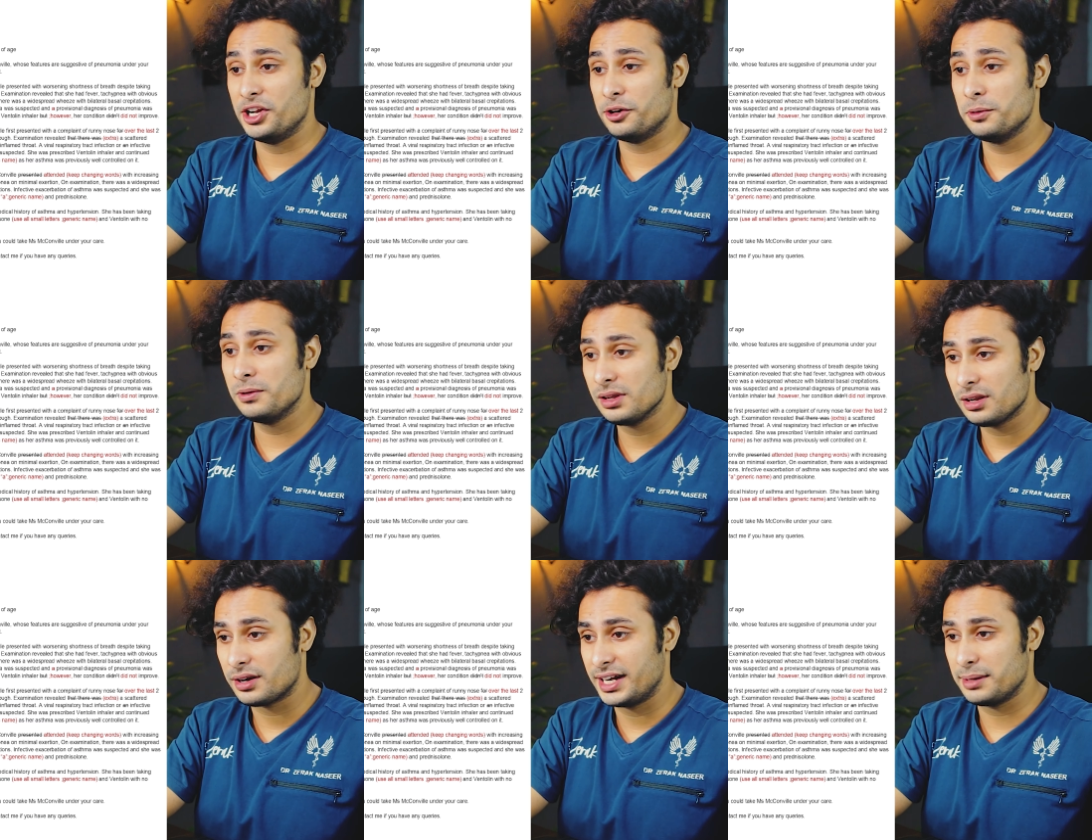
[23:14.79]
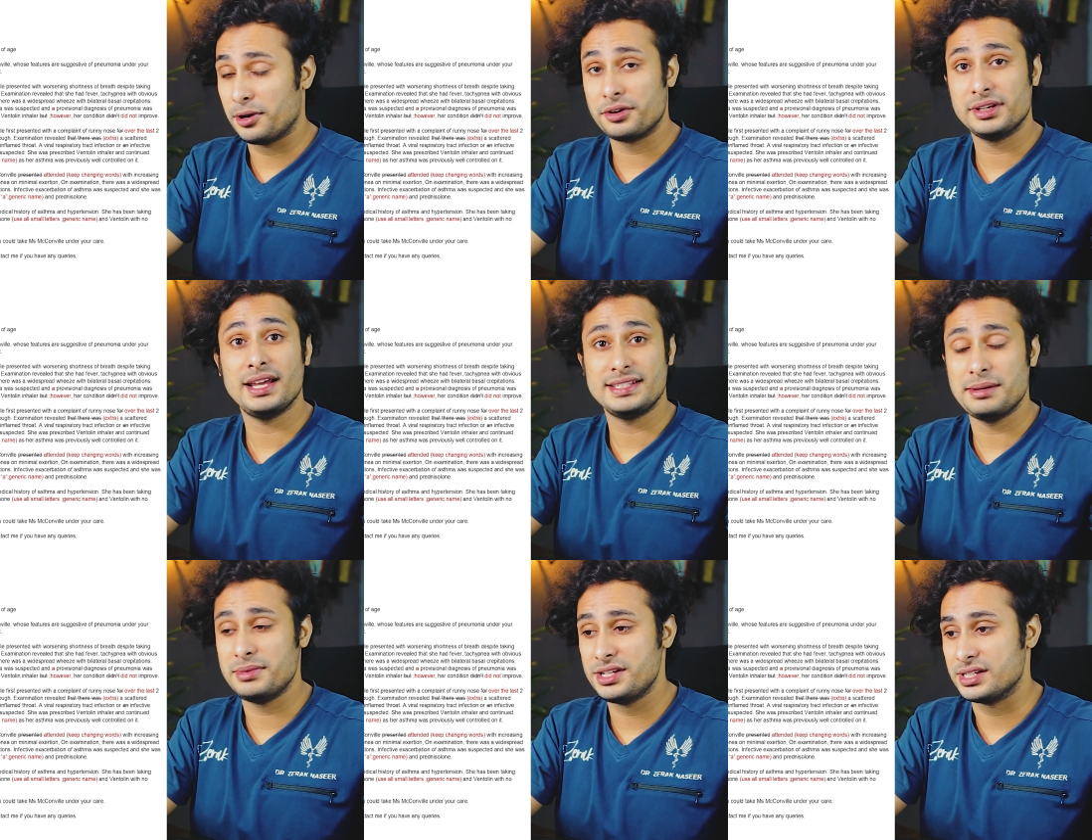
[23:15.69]
Now we will write about the
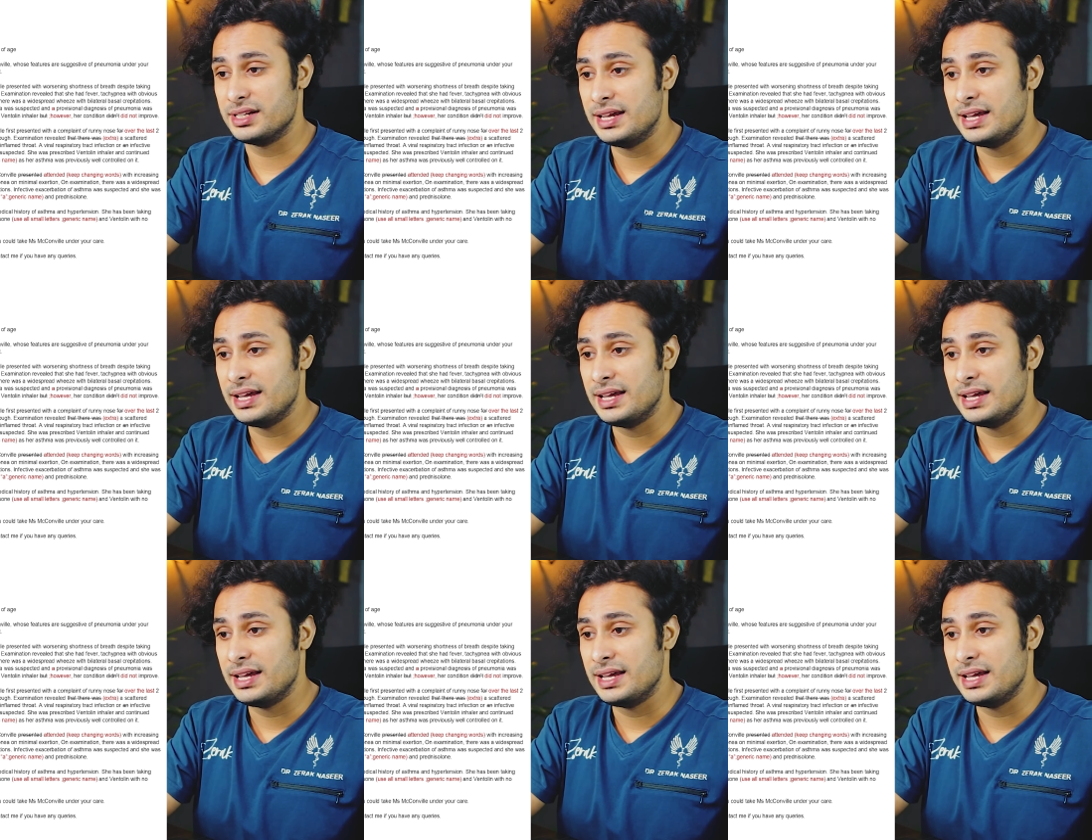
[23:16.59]
examination.